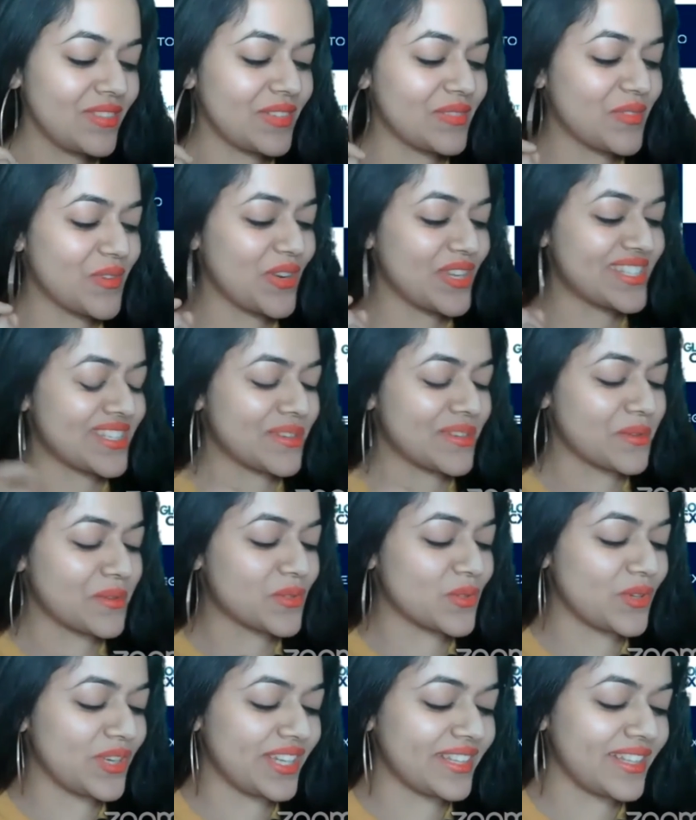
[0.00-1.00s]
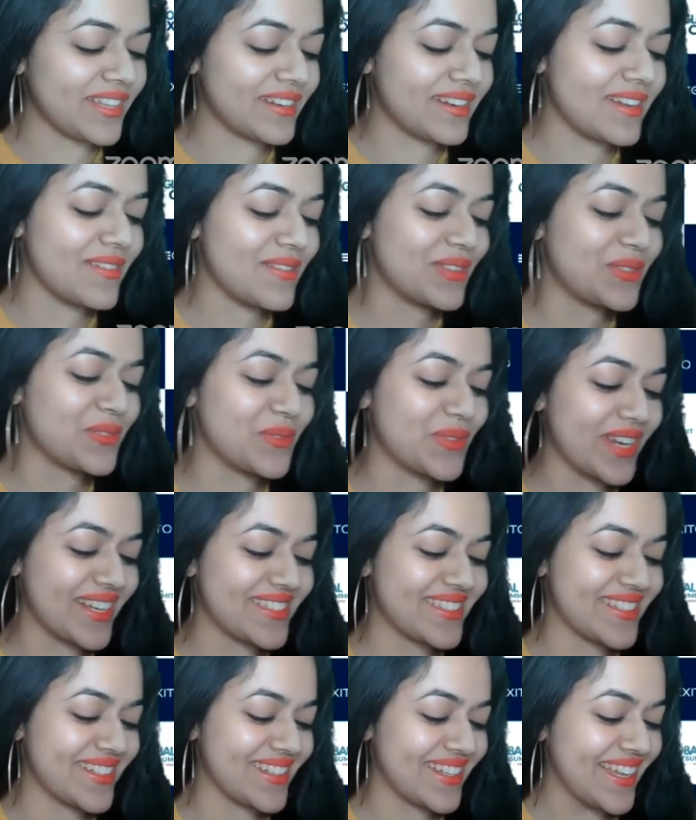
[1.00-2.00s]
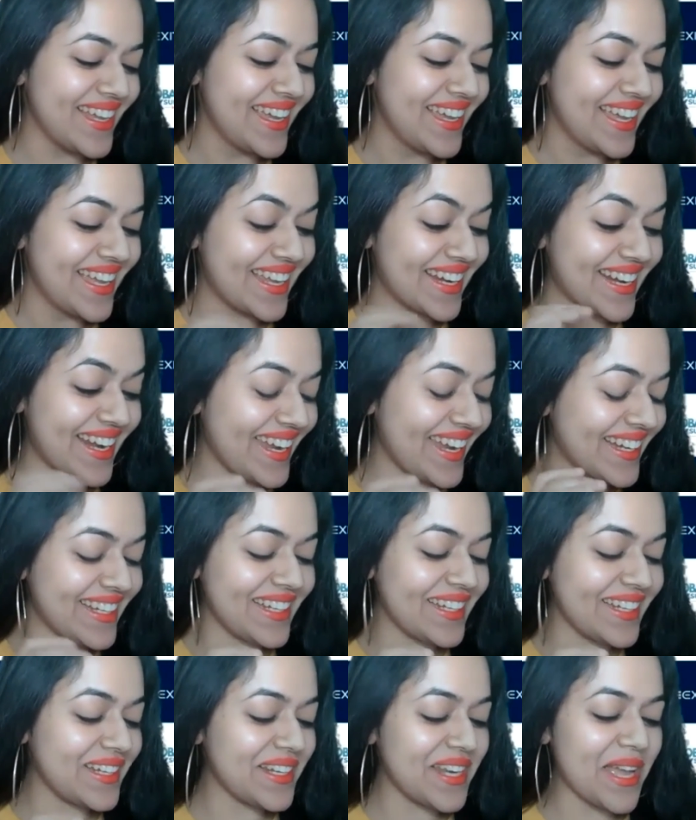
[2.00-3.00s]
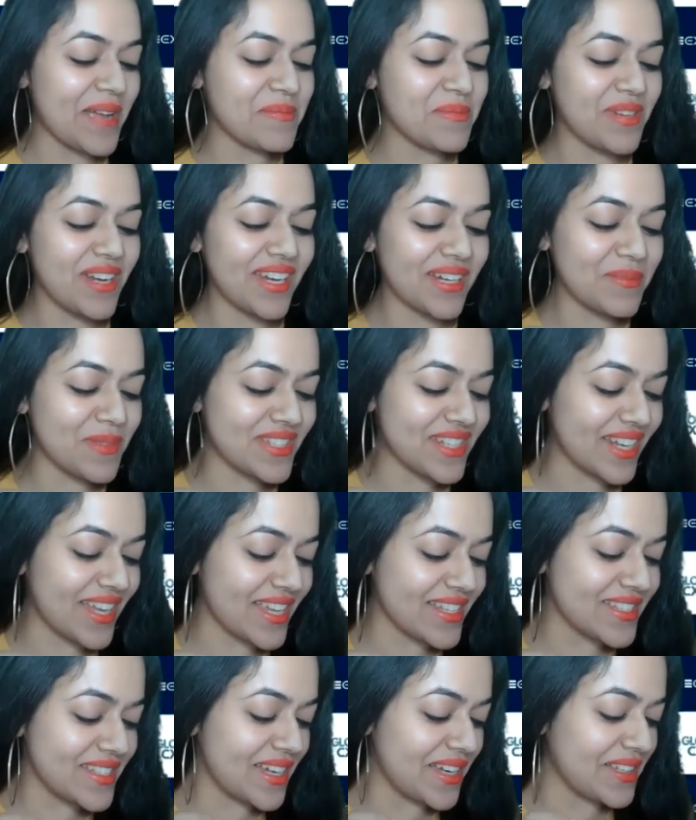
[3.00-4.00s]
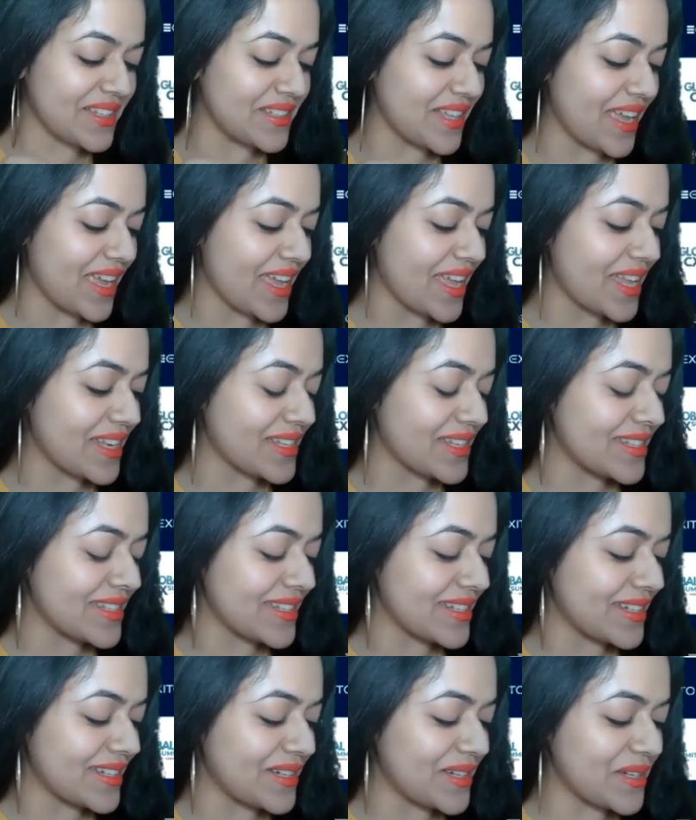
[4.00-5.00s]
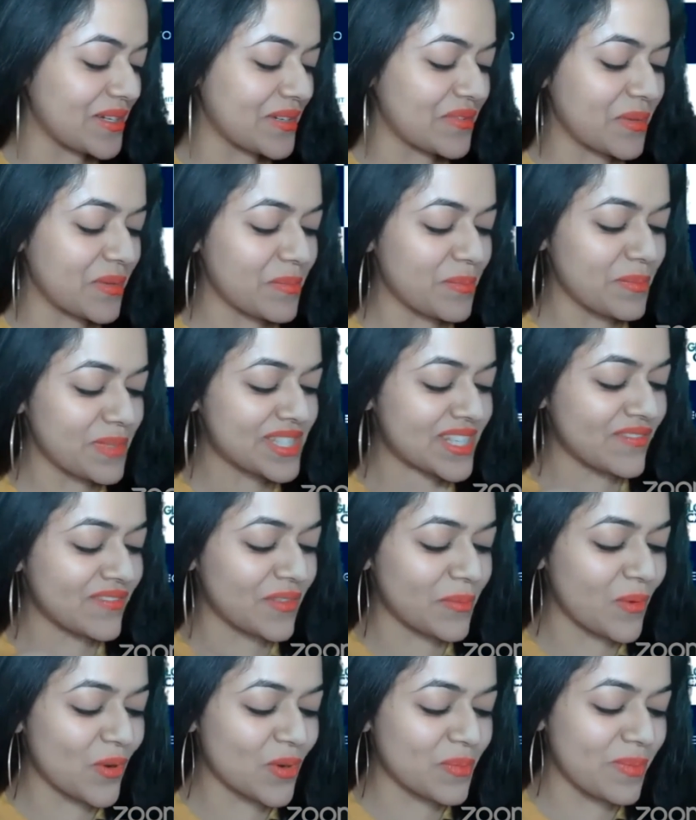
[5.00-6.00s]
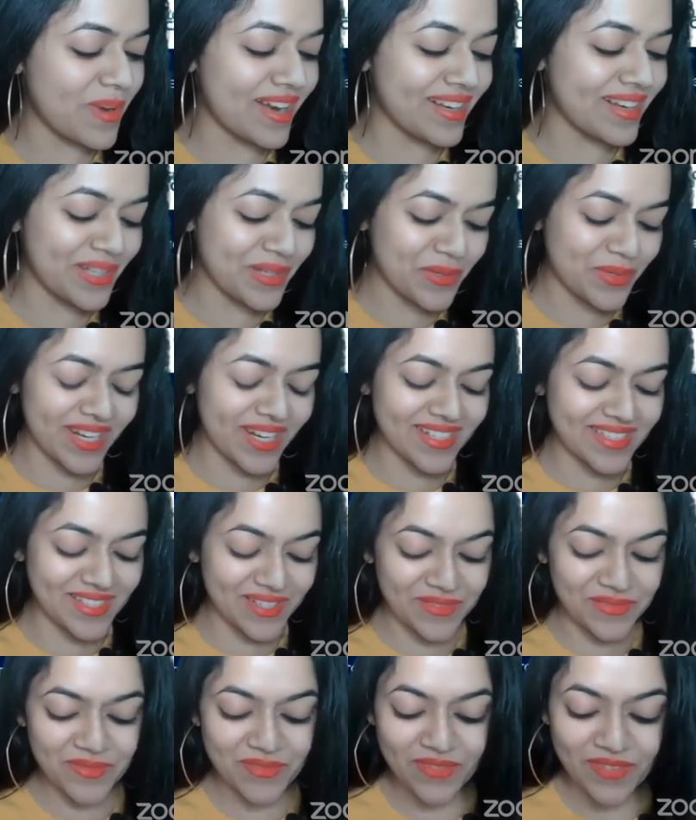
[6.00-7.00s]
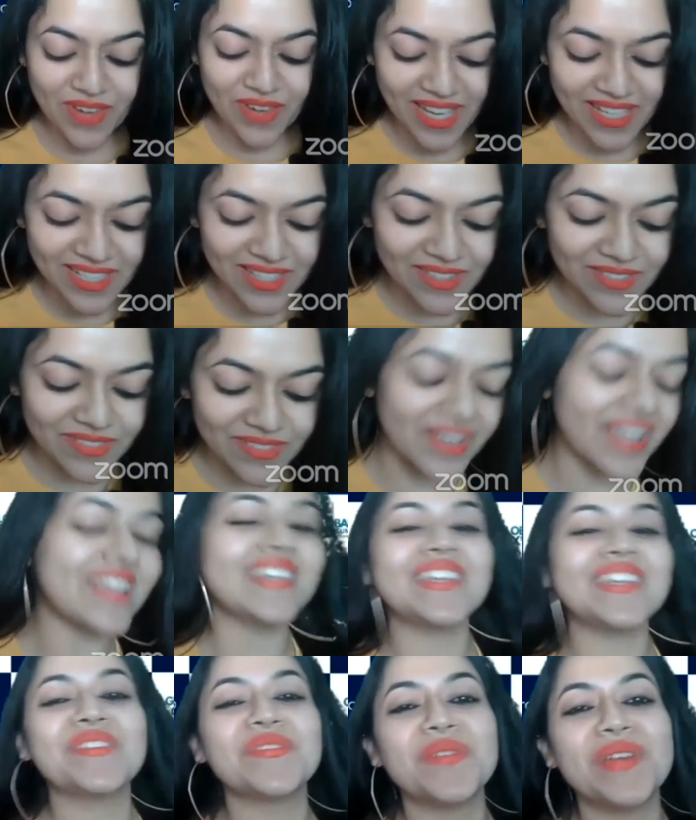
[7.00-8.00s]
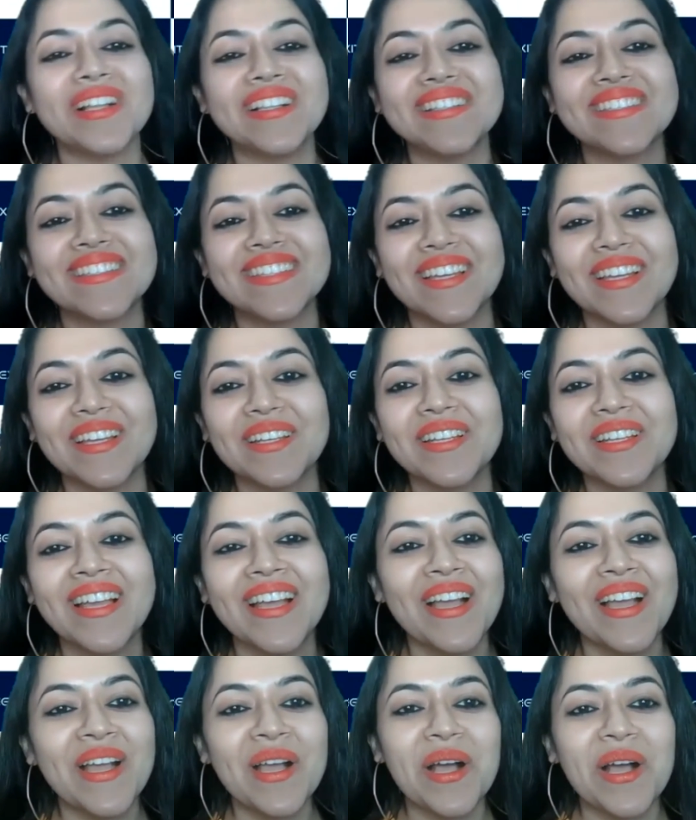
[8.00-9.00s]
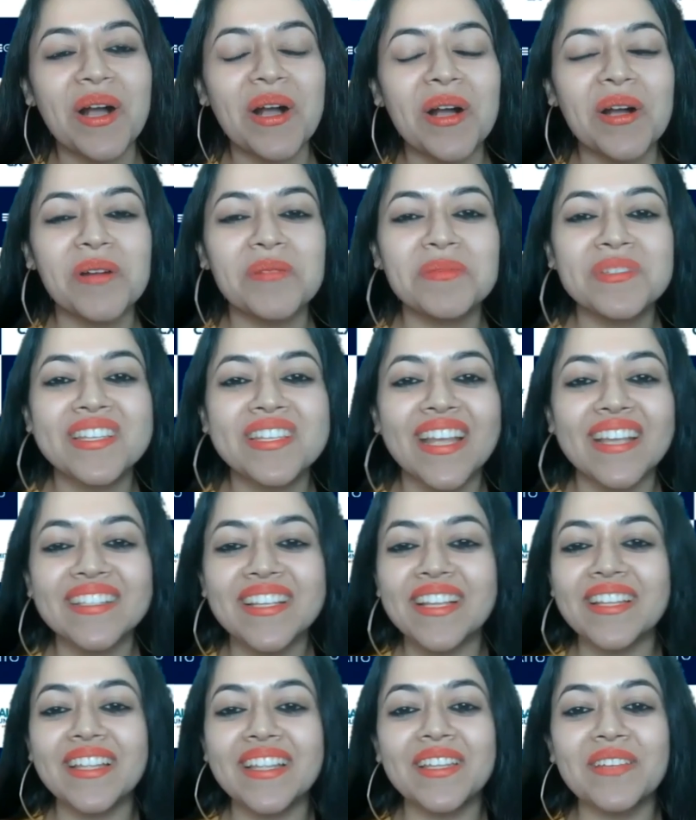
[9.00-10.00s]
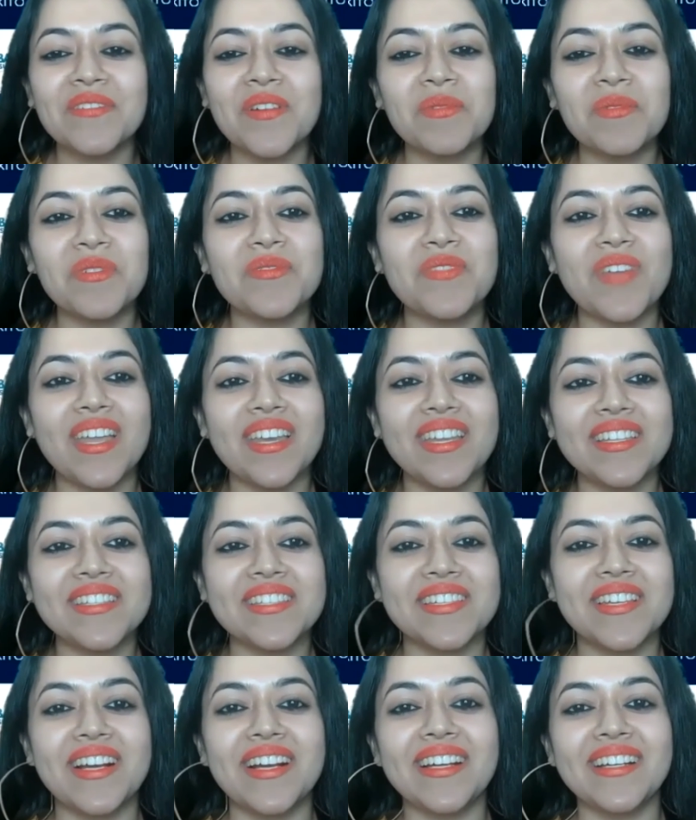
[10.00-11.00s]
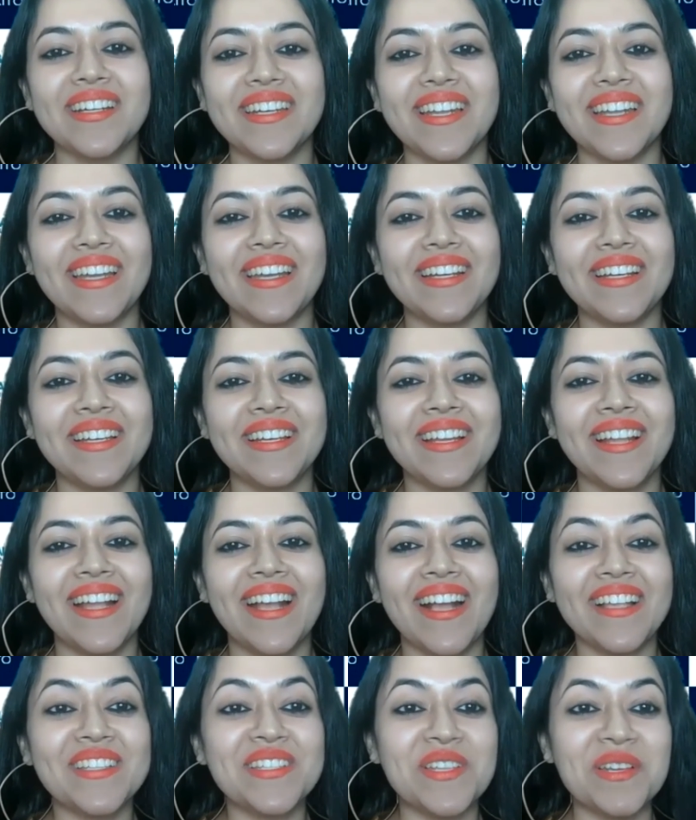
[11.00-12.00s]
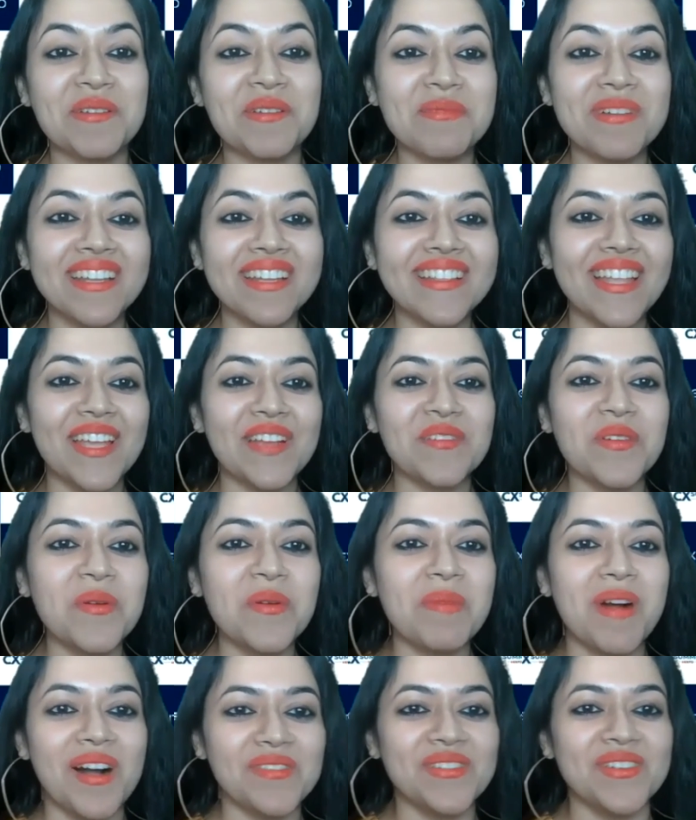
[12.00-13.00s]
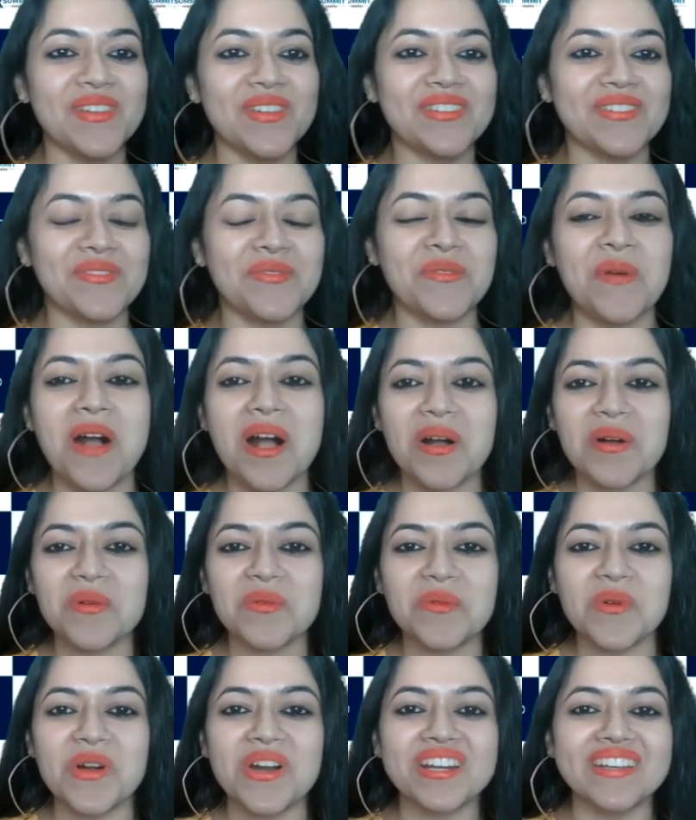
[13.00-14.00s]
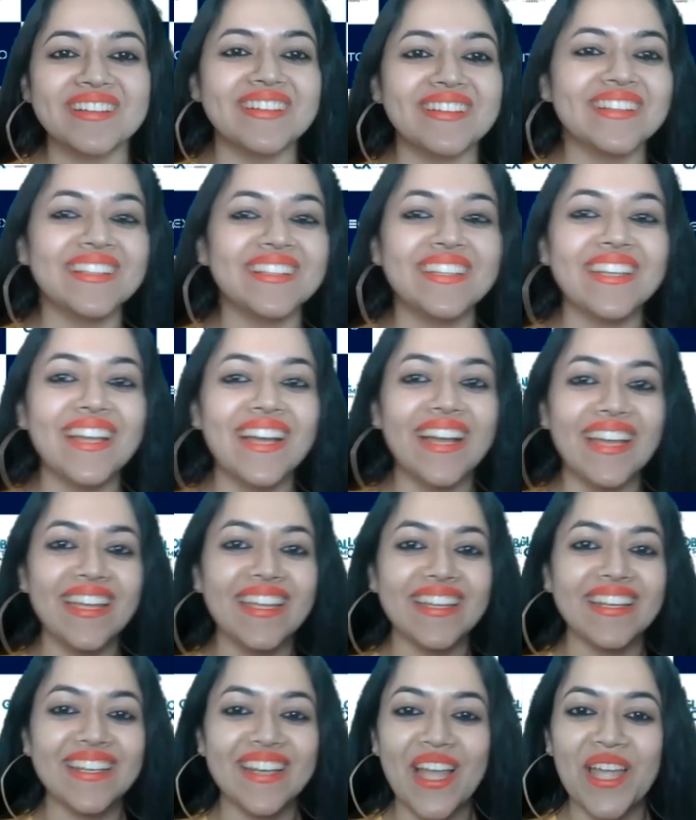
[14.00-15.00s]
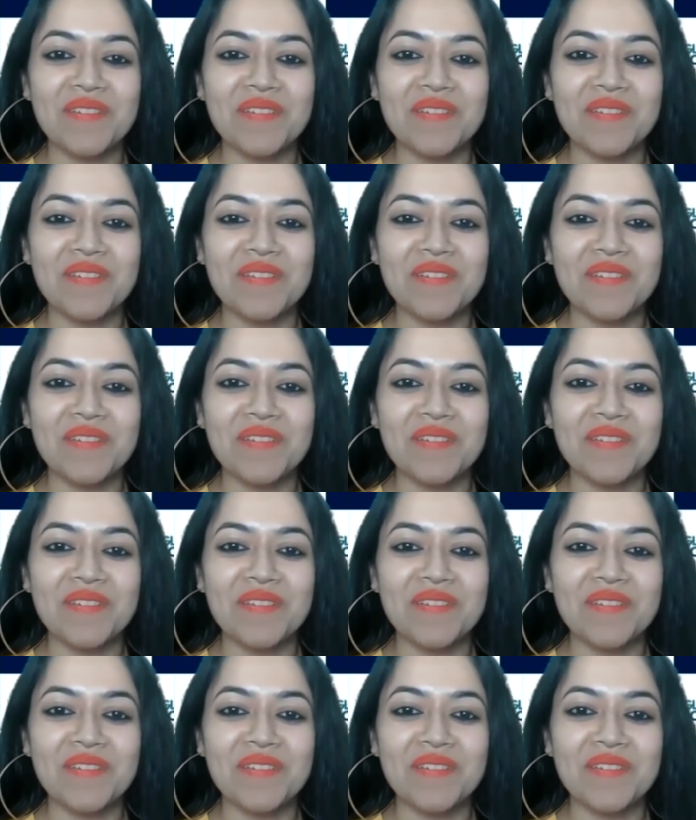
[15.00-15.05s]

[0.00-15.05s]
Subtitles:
We've got Sunita Rawat, who writes in, rightly elaborated, Mr. Kaizad, and Mr. Vibhor Pandey, who writes in, very, very well said. Mr. Kaizad, I think from the very start, right? Customer Devo Bhava. Wow, what a line.